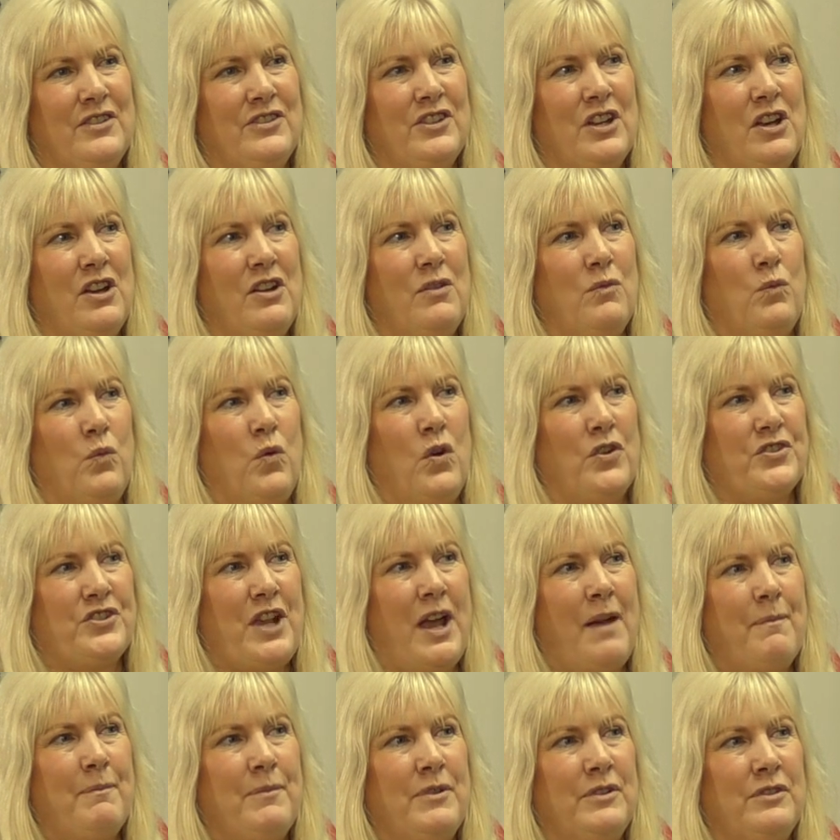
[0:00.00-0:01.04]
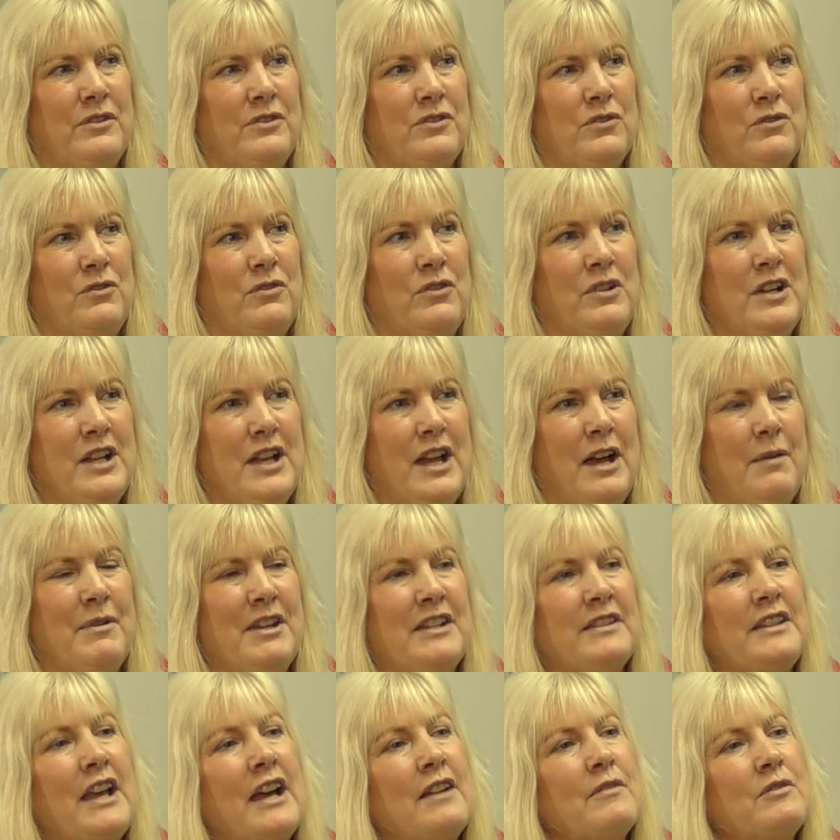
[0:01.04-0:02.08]
that what's happened, or, I
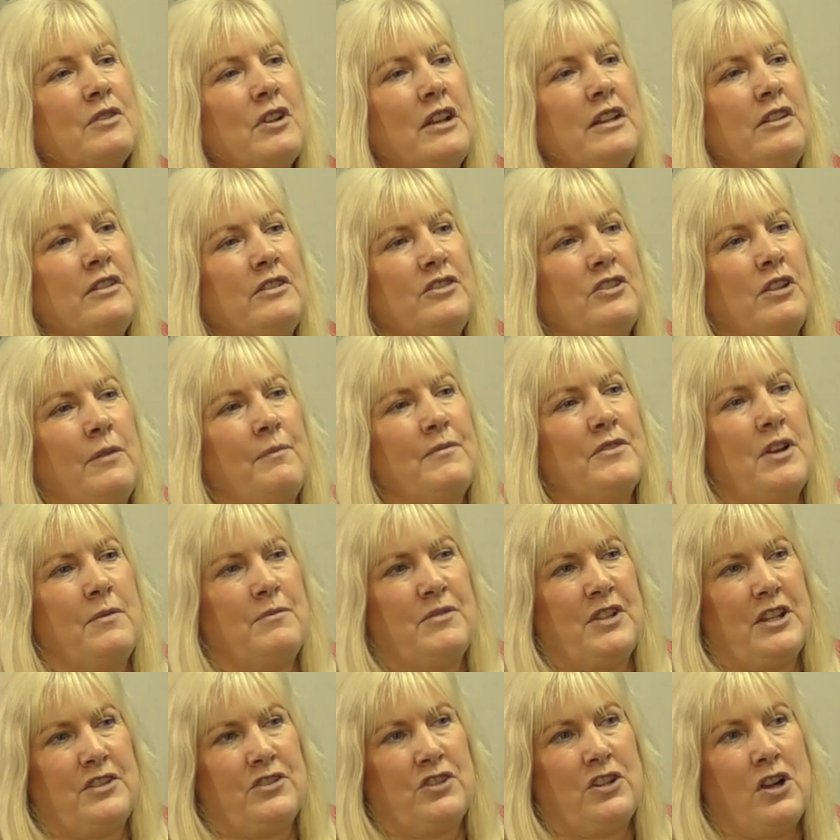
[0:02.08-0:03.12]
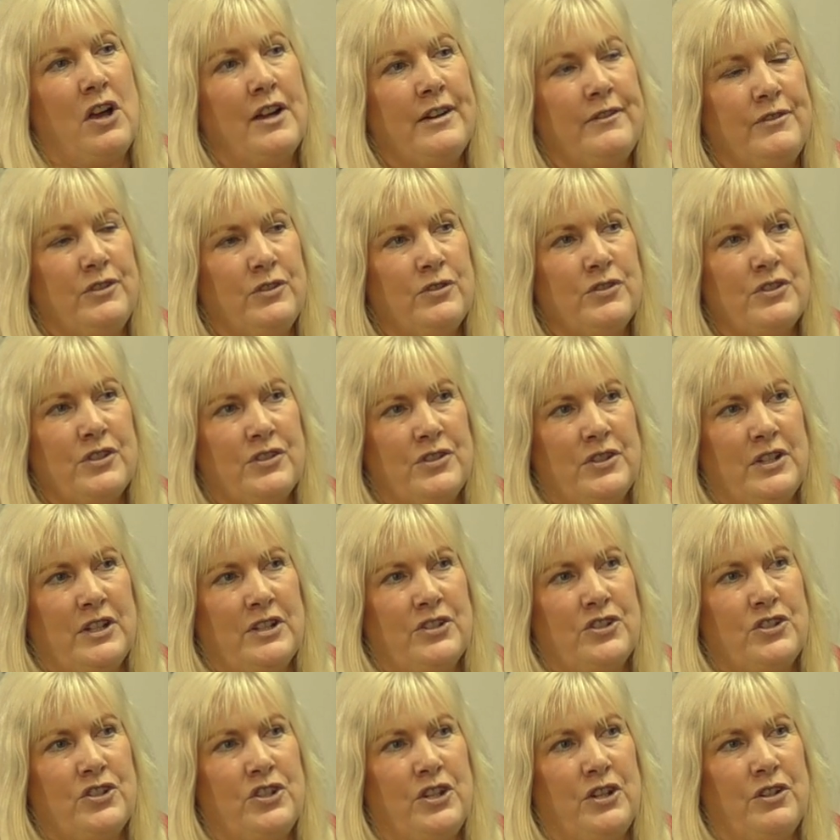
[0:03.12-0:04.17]
mean, that sometimes that's kind of used as an
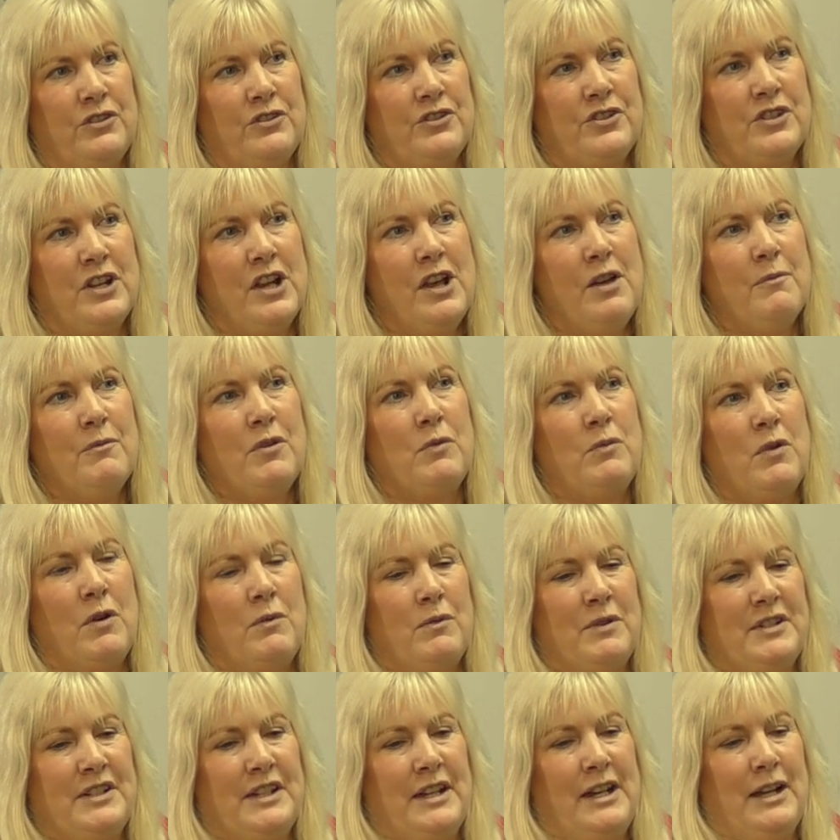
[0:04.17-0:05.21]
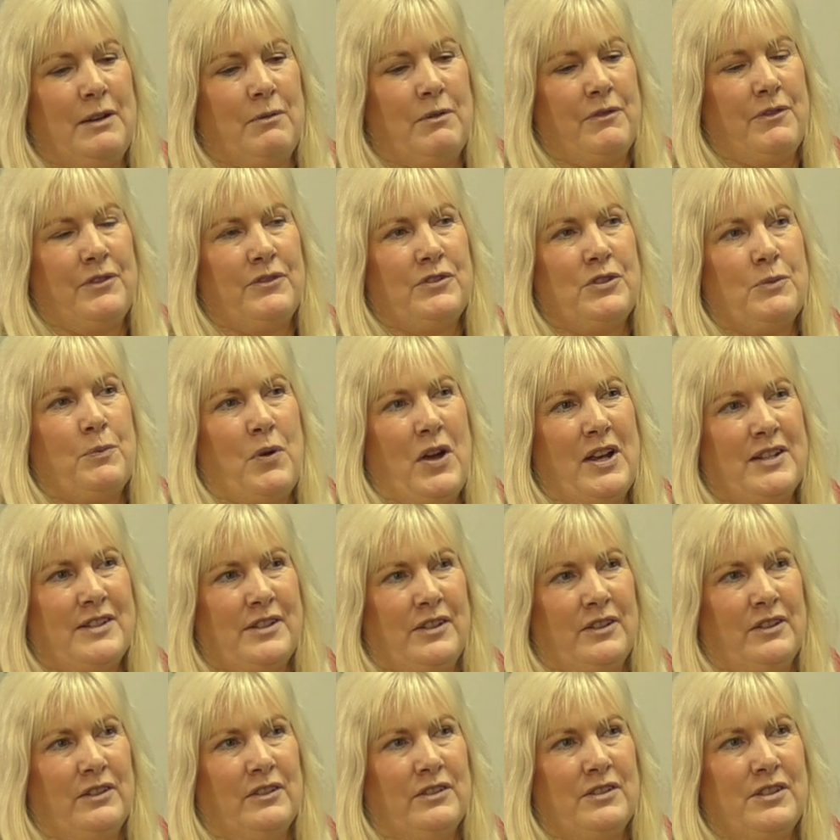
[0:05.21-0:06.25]
excuse, but what we're dealing with is the
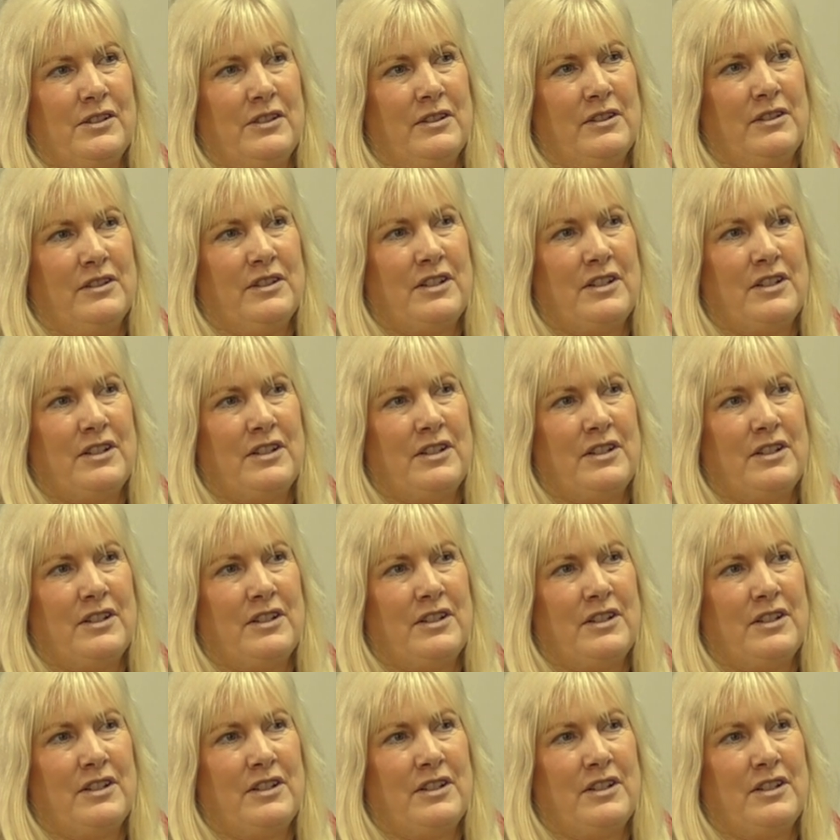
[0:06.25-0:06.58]
present.